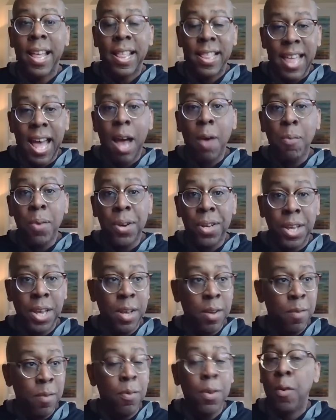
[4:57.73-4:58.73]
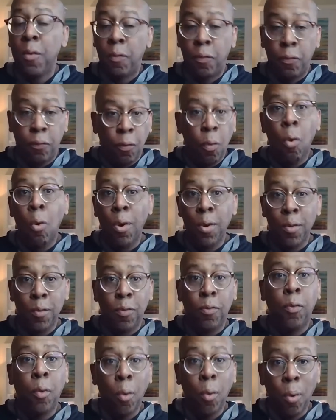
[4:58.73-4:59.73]
that would give
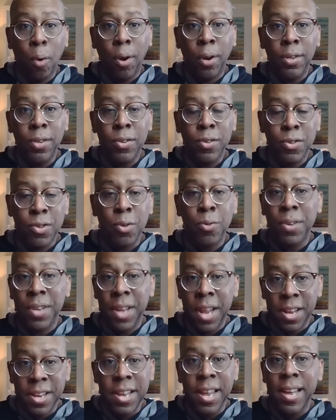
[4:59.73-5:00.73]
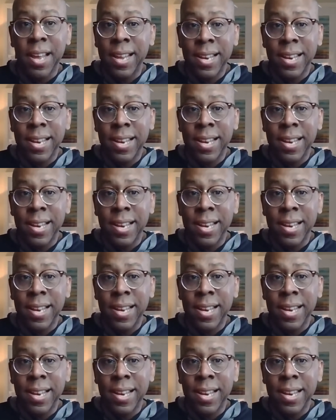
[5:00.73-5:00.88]
4-4. So yeah,